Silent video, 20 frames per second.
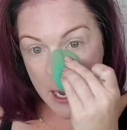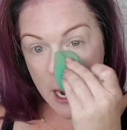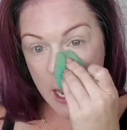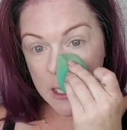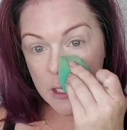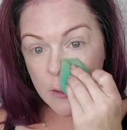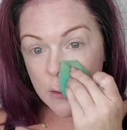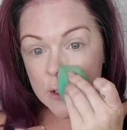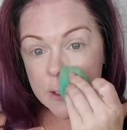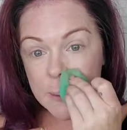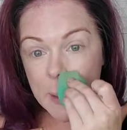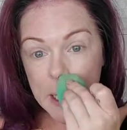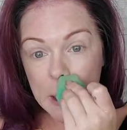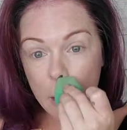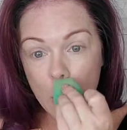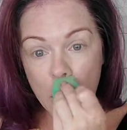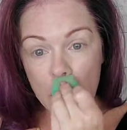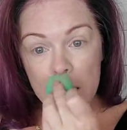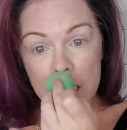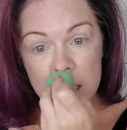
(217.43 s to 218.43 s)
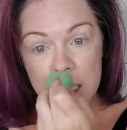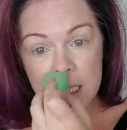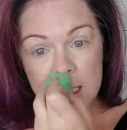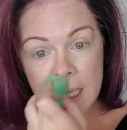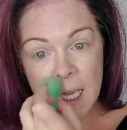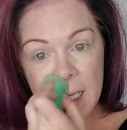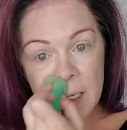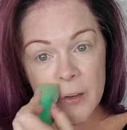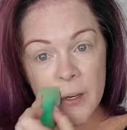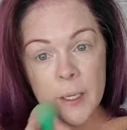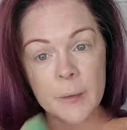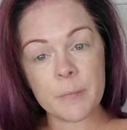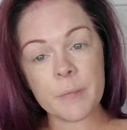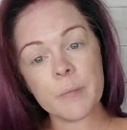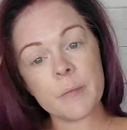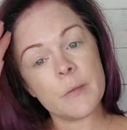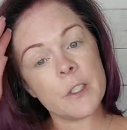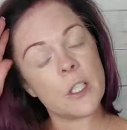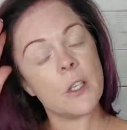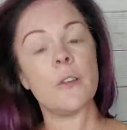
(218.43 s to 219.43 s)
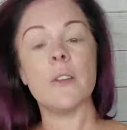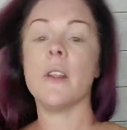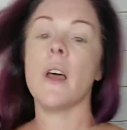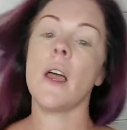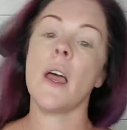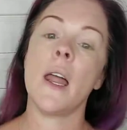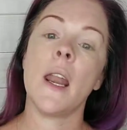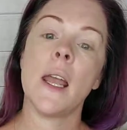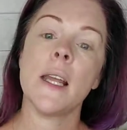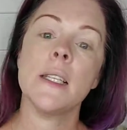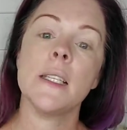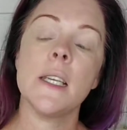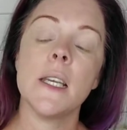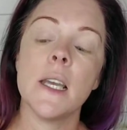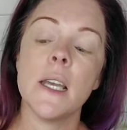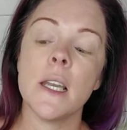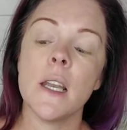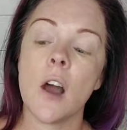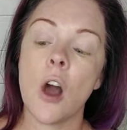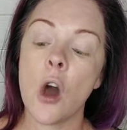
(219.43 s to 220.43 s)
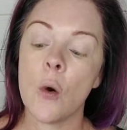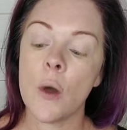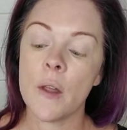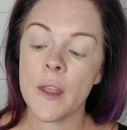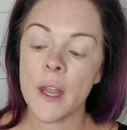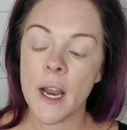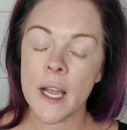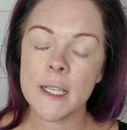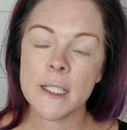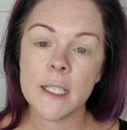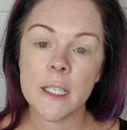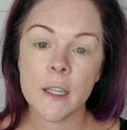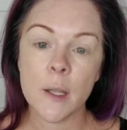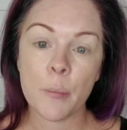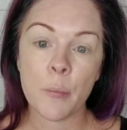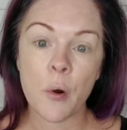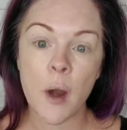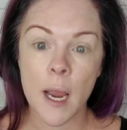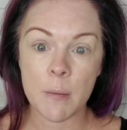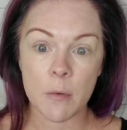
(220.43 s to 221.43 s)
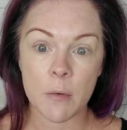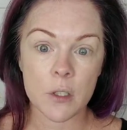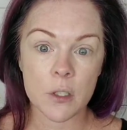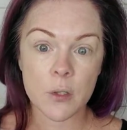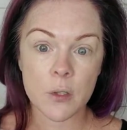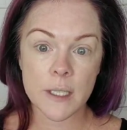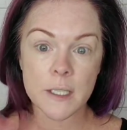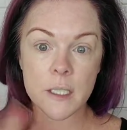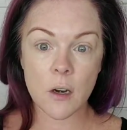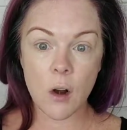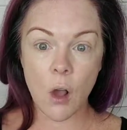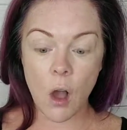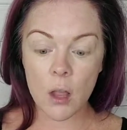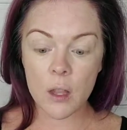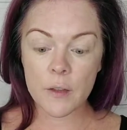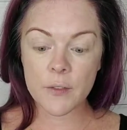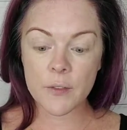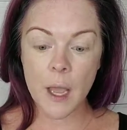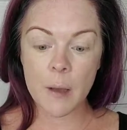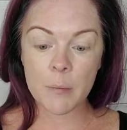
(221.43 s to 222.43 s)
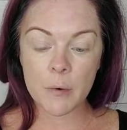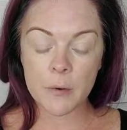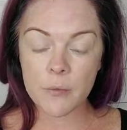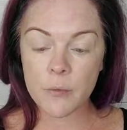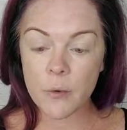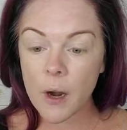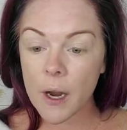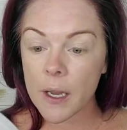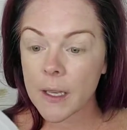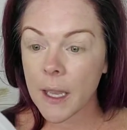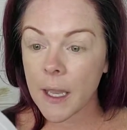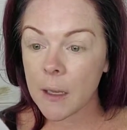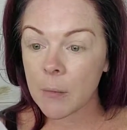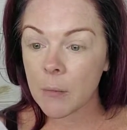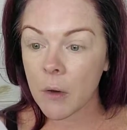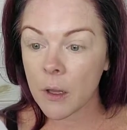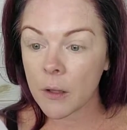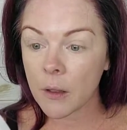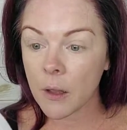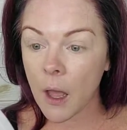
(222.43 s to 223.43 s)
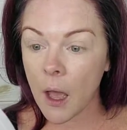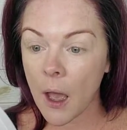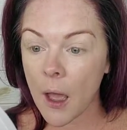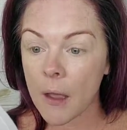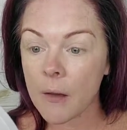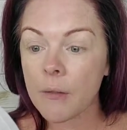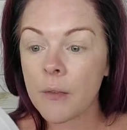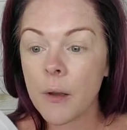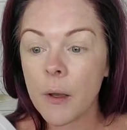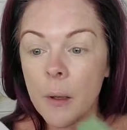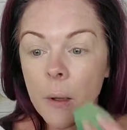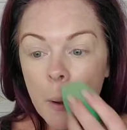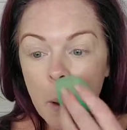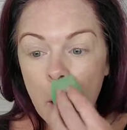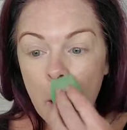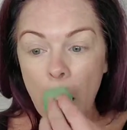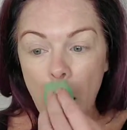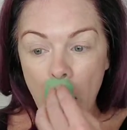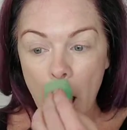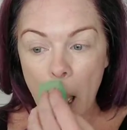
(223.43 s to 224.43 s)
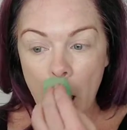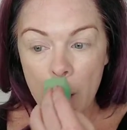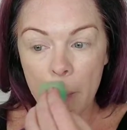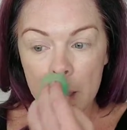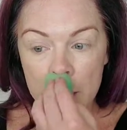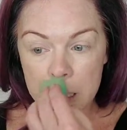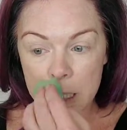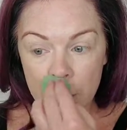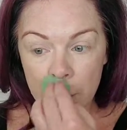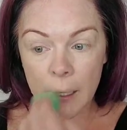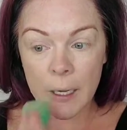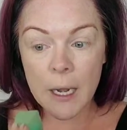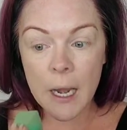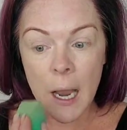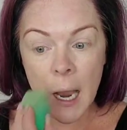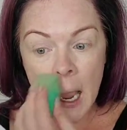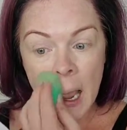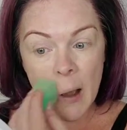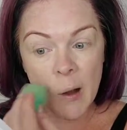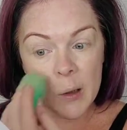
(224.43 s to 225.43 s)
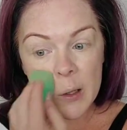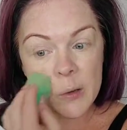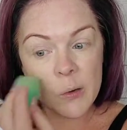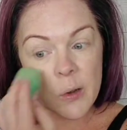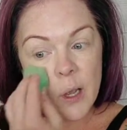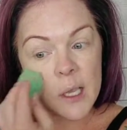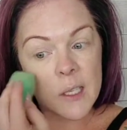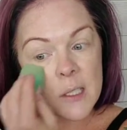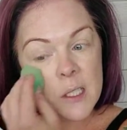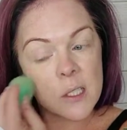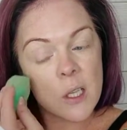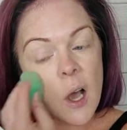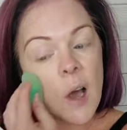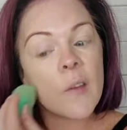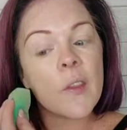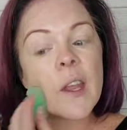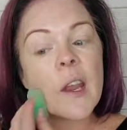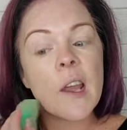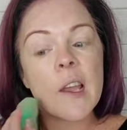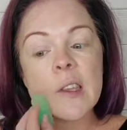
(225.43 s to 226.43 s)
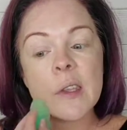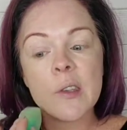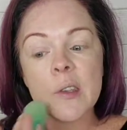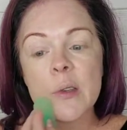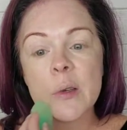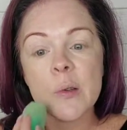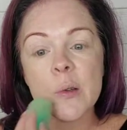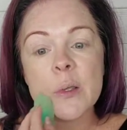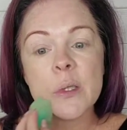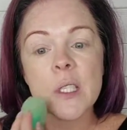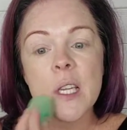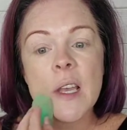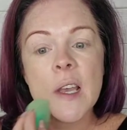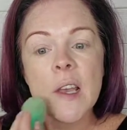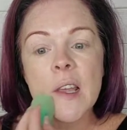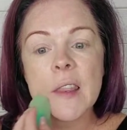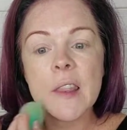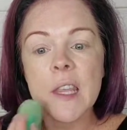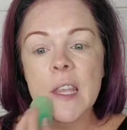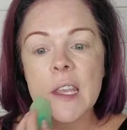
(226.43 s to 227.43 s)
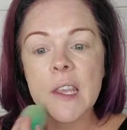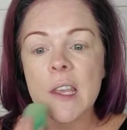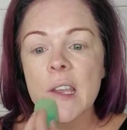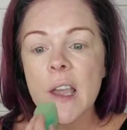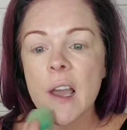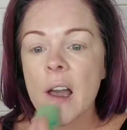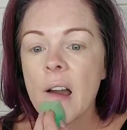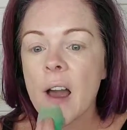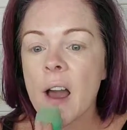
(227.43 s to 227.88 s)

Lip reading: I used my Uology day cream. And then I did the primer. So I did all of that before I came on live. So now you guys saw that I used the